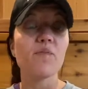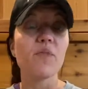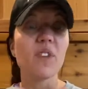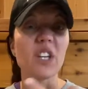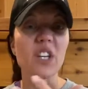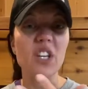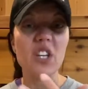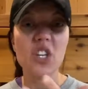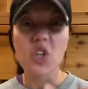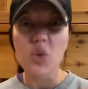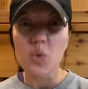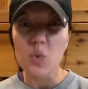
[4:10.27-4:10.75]

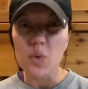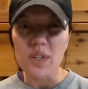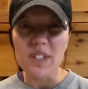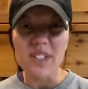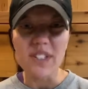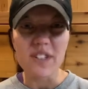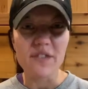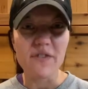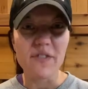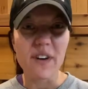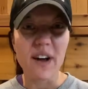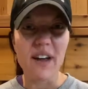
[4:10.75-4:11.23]
You will
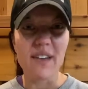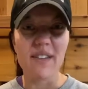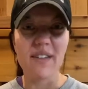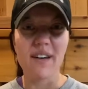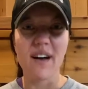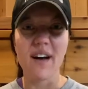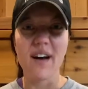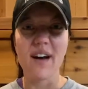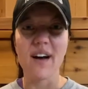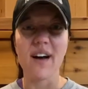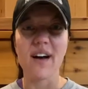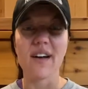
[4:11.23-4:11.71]
defy the
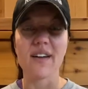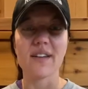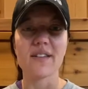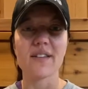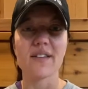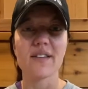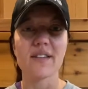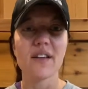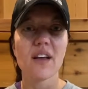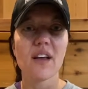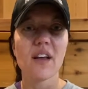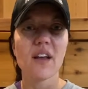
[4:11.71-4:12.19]

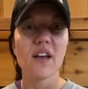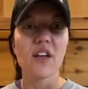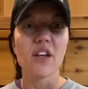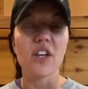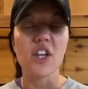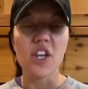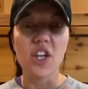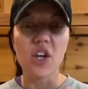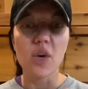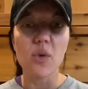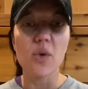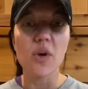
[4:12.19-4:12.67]
odds
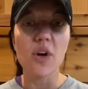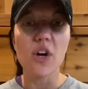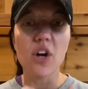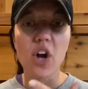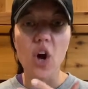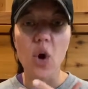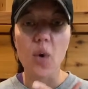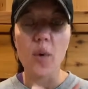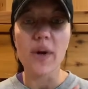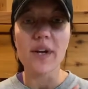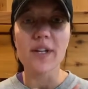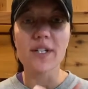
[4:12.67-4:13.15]
you are
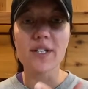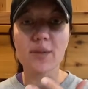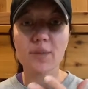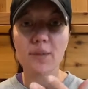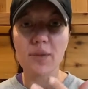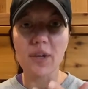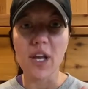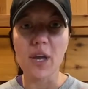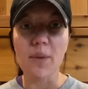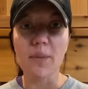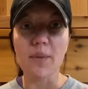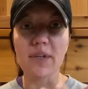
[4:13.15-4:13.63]
going to
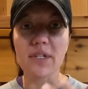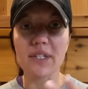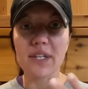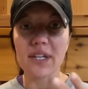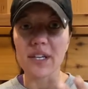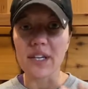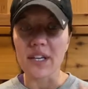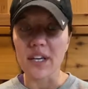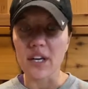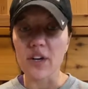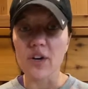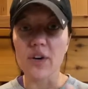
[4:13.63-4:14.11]
be able to
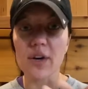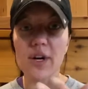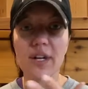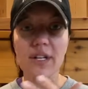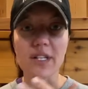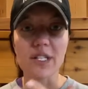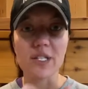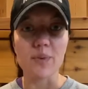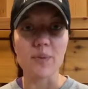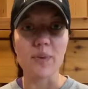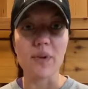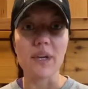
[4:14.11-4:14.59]
hear
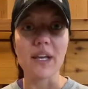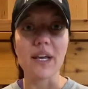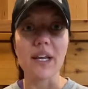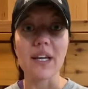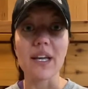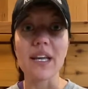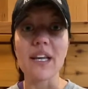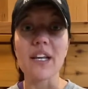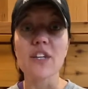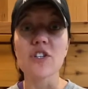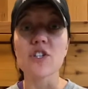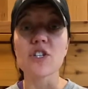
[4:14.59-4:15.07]
and speak. And
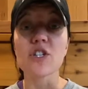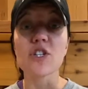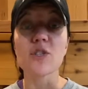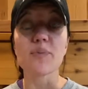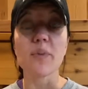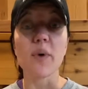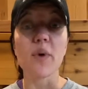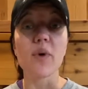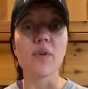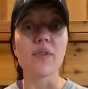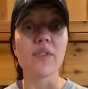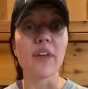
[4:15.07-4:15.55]
he just
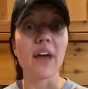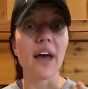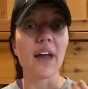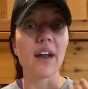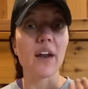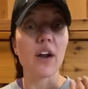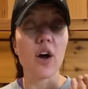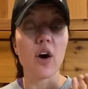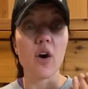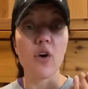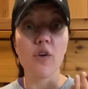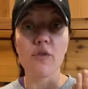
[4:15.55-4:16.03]
spoke that
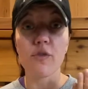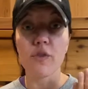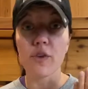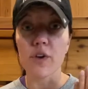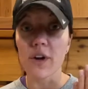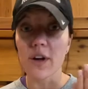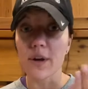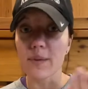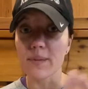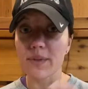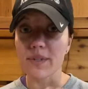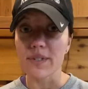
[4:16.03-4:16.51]
over
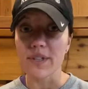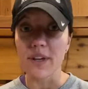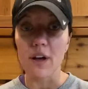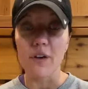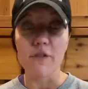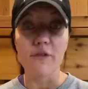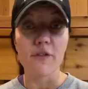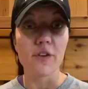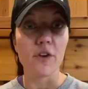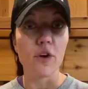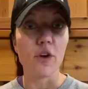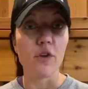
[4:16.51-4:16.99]

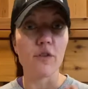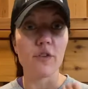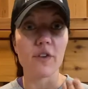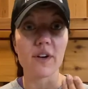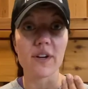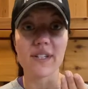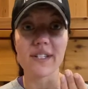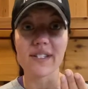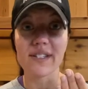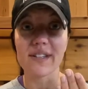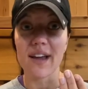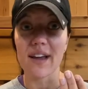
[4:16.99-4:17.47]
himself and over
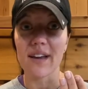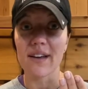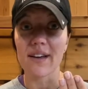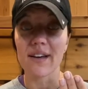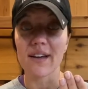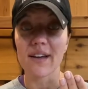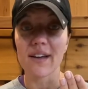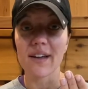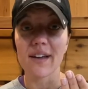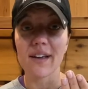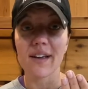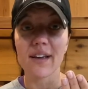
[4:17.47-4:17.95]
his son
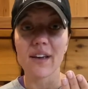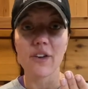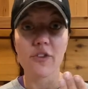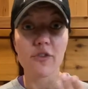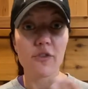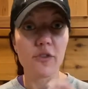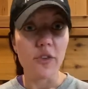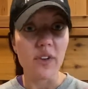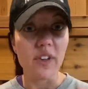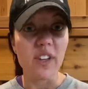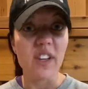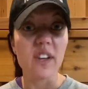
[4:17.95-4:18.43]

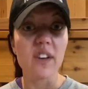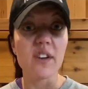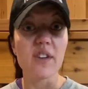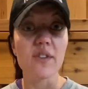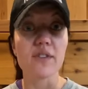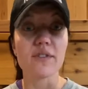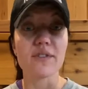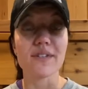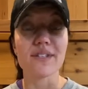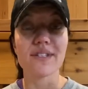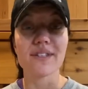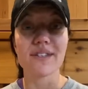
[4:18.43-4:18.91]
for
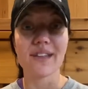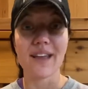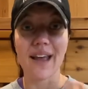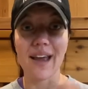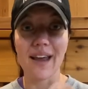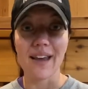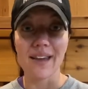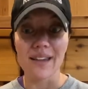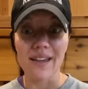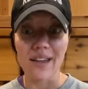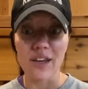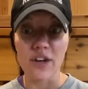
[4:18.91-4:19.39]
years
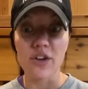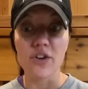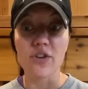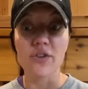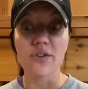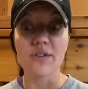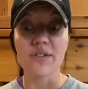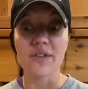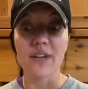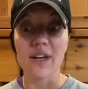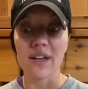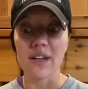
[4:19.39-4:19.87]
and
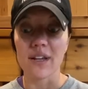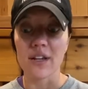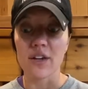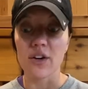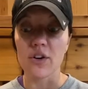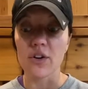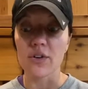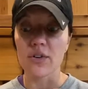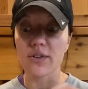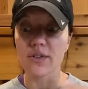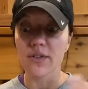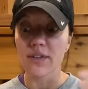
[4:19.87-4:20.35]
years and
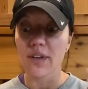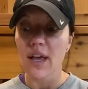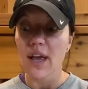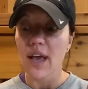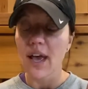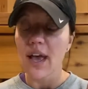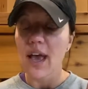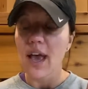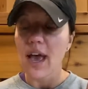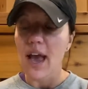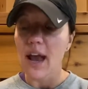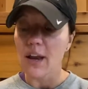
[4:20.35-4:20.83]
years.
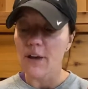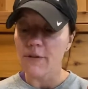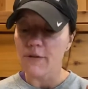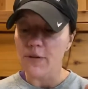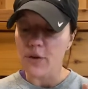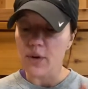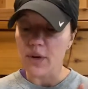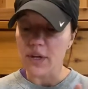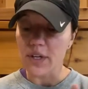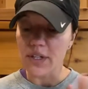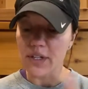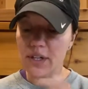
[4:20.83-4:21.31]
And if
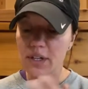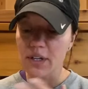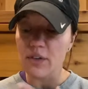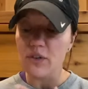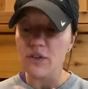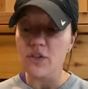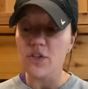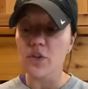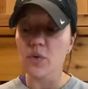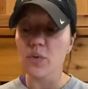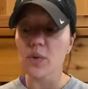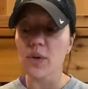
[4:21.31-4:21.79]
you continue
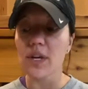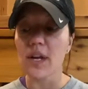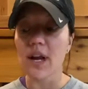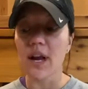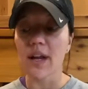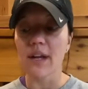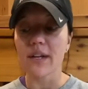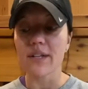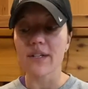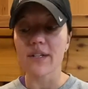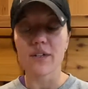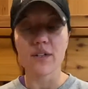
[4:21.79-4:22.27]
to read
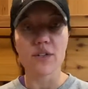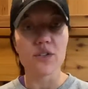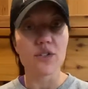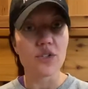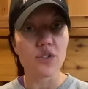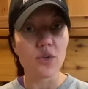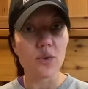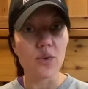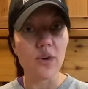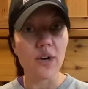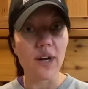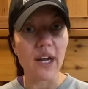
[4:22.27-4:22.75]
on into the
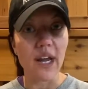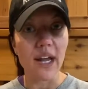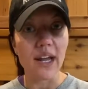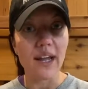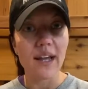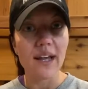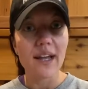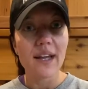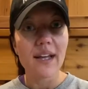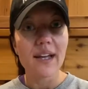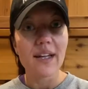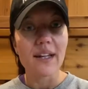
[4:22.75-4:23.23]
story,
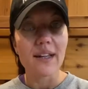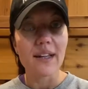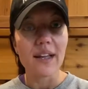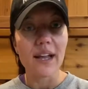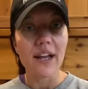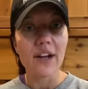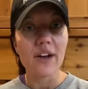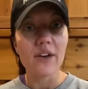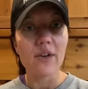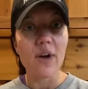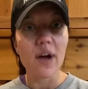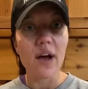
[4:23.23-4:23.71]

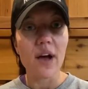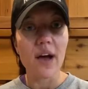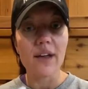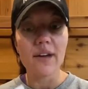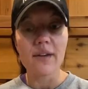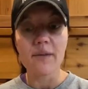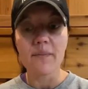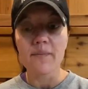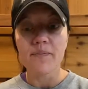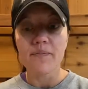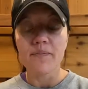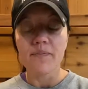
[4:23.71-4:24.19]
later
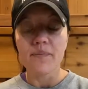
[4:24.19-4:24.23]
on,